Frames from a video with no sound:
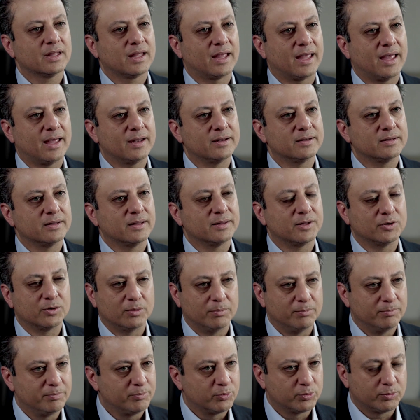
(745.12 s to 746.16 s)
and there
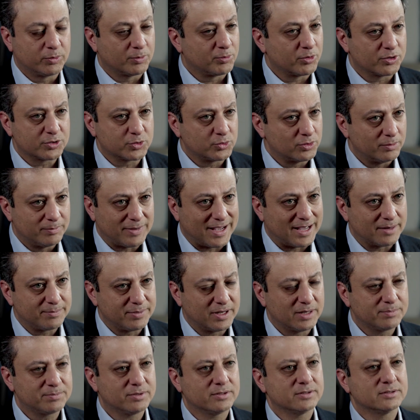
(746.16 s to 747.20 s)
are reporters who are bad
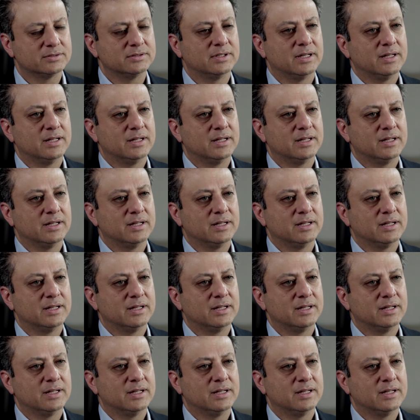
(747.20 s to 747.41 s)
people.